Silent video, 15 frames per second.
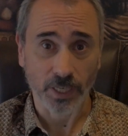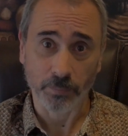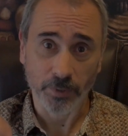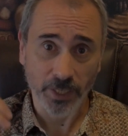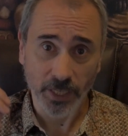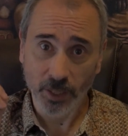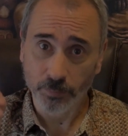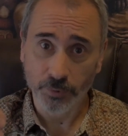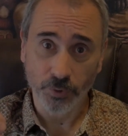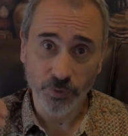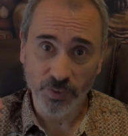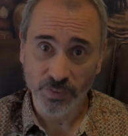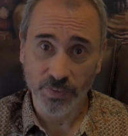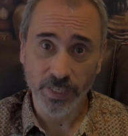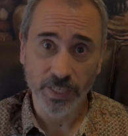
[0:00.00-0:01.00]
I'm going to help you
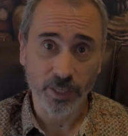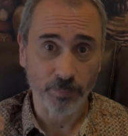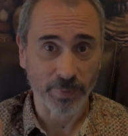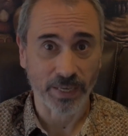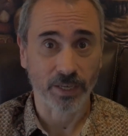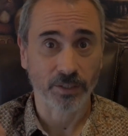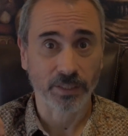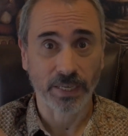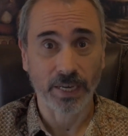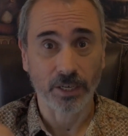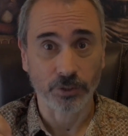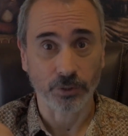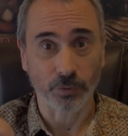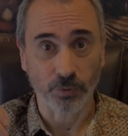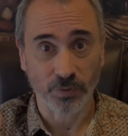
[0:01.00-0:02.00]
think about how
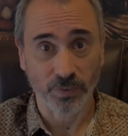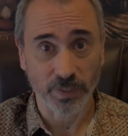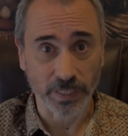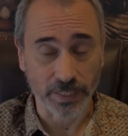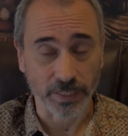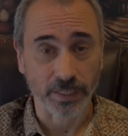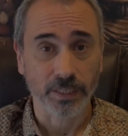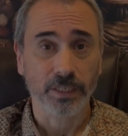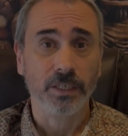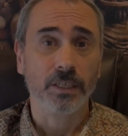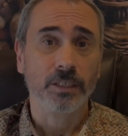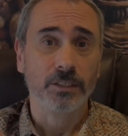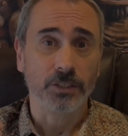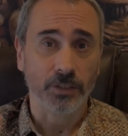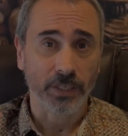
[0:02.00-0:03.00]
you think
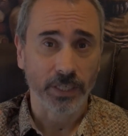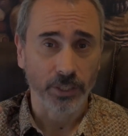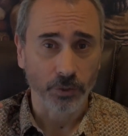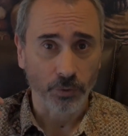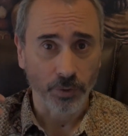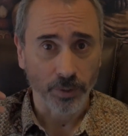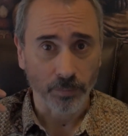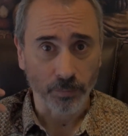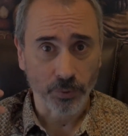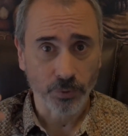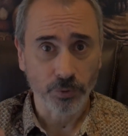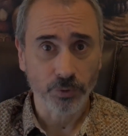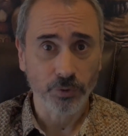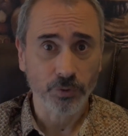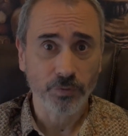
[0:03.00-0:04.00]
so that you
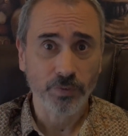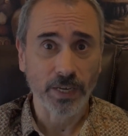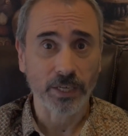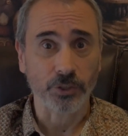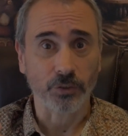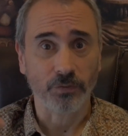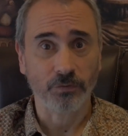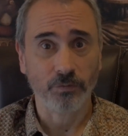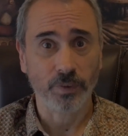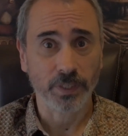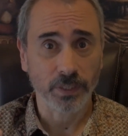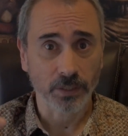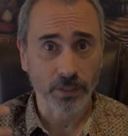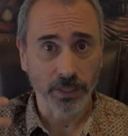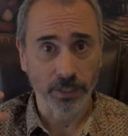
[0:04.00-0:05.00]
improve how you
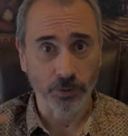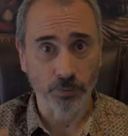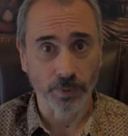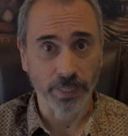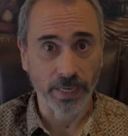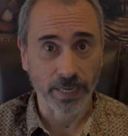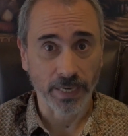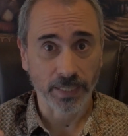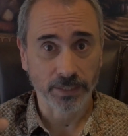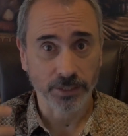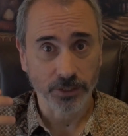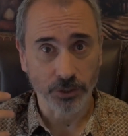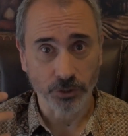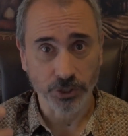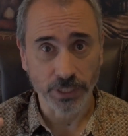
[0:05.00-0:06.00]
feel and
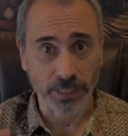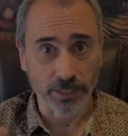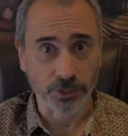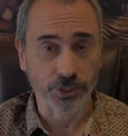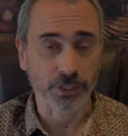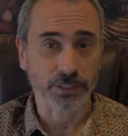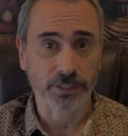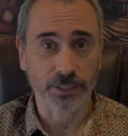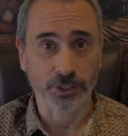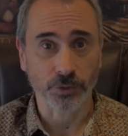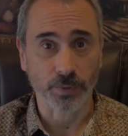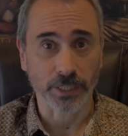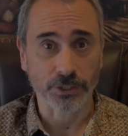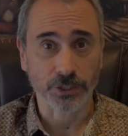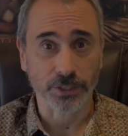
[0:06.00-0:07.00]
react to challenging
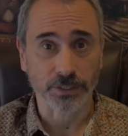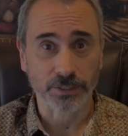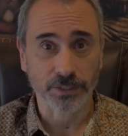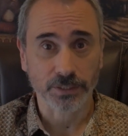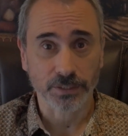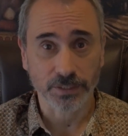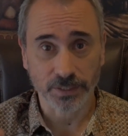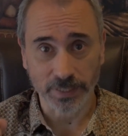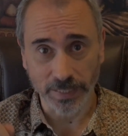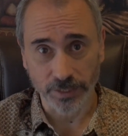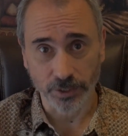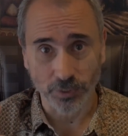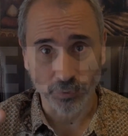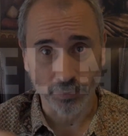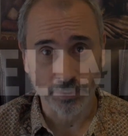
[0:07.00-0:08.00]
situations. Stay
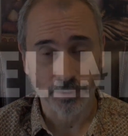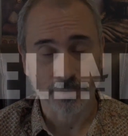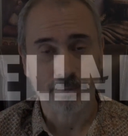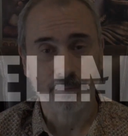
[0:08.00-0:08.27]
tuned.